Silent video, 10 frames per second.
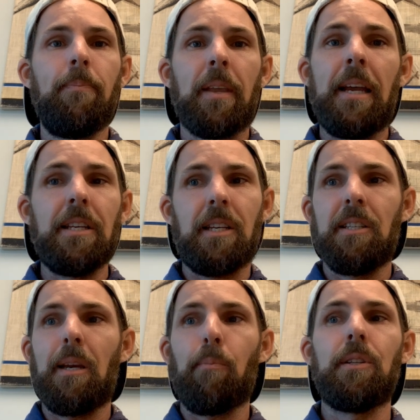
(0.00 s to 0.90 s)
his
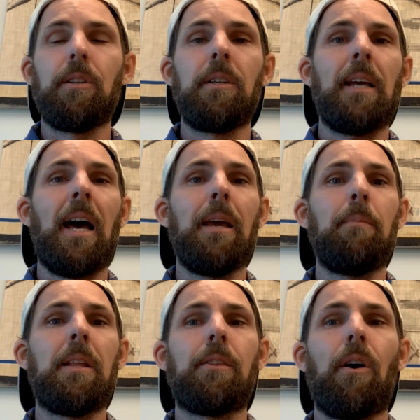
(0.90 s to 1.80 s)
contemporaries looked at him
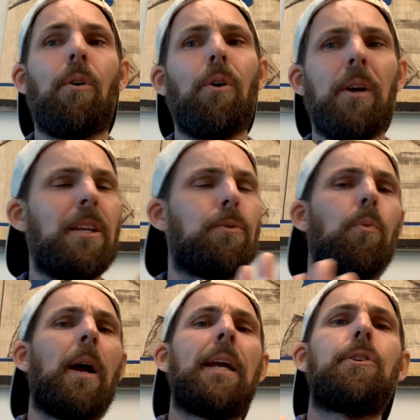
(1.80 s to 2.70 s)
and thought, oh, he's
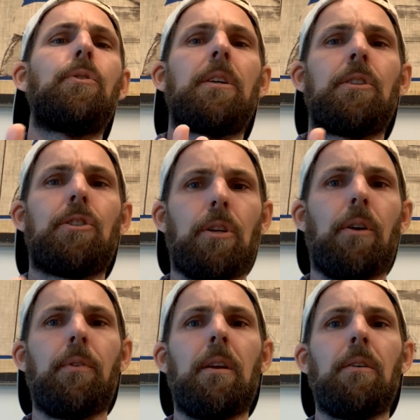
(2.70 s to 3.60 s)
way too
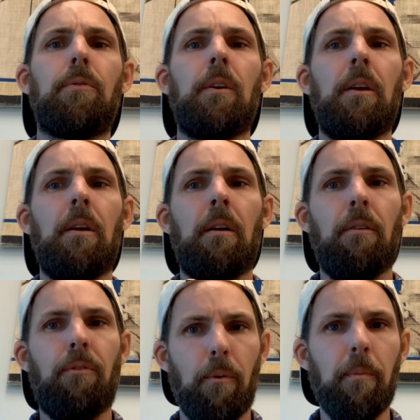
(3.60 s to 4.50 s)
conservative
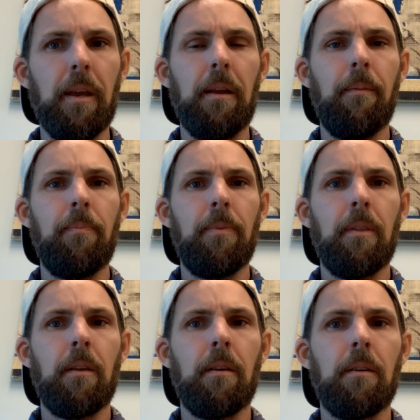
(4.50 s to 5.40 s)
for me.
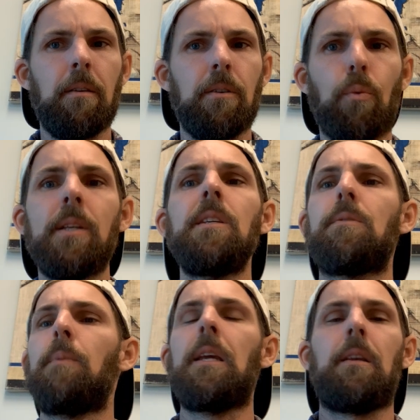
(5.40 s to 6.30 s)
So what does
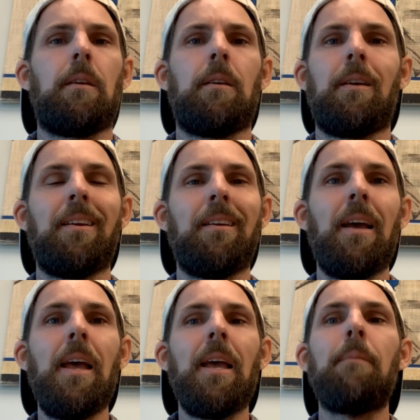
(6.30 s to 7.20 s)
this mean?
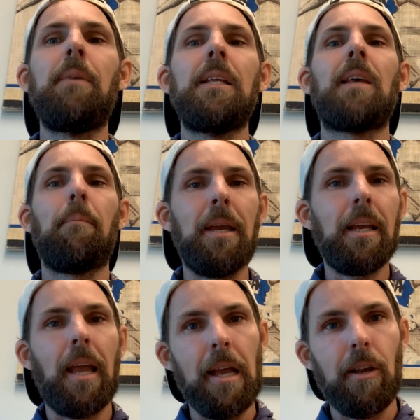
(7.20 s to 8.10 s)
It means that
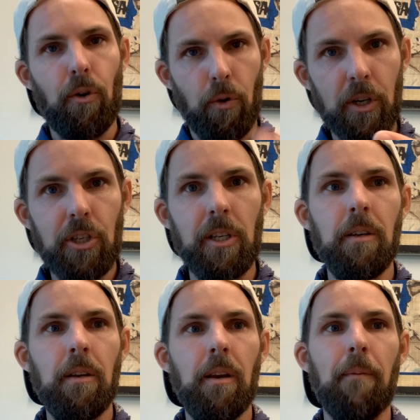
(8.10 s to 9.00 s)
being a
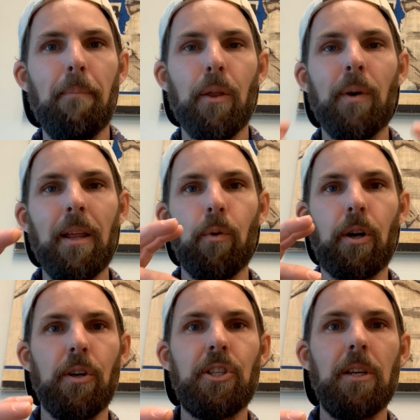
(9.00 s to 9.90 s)
Christian, and by the way, that word
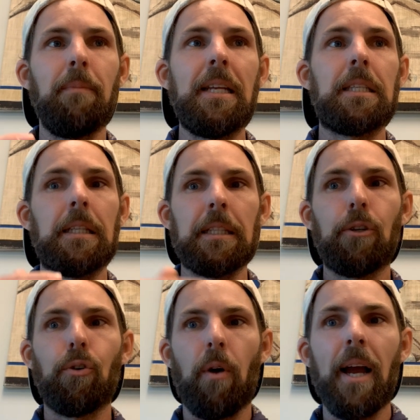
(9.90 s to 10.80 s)
Christian means
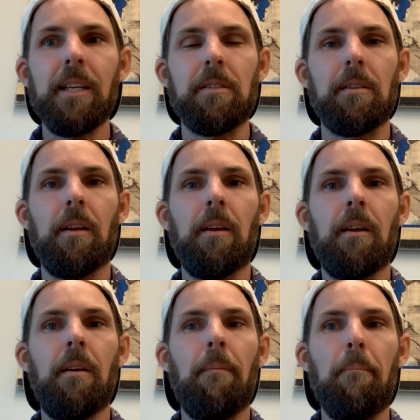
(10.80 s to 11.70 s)
little Christ.
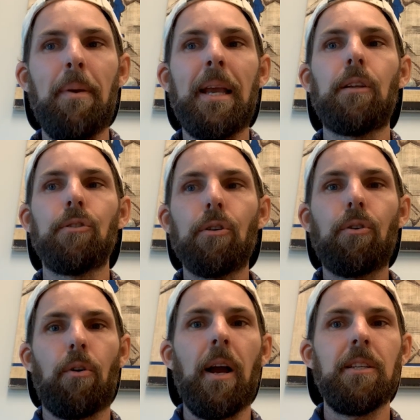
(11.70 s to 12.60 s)
Being a little
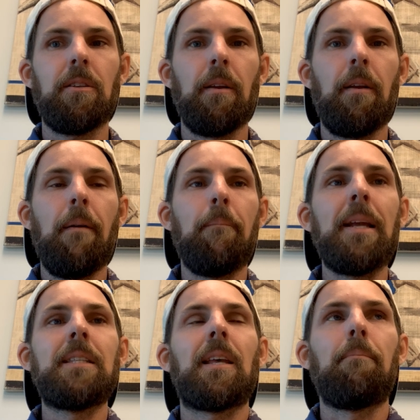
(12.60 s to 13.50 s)
Christ
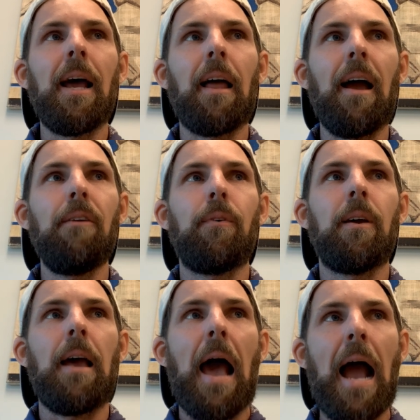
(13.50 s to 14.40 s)
means that my life
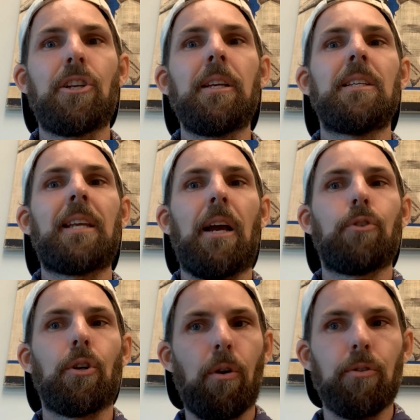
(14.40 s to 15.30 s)
actually is
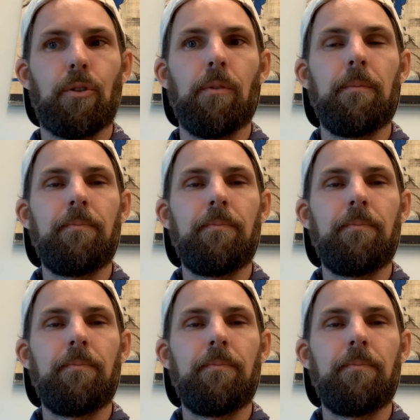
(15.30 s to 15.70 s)
countercultural.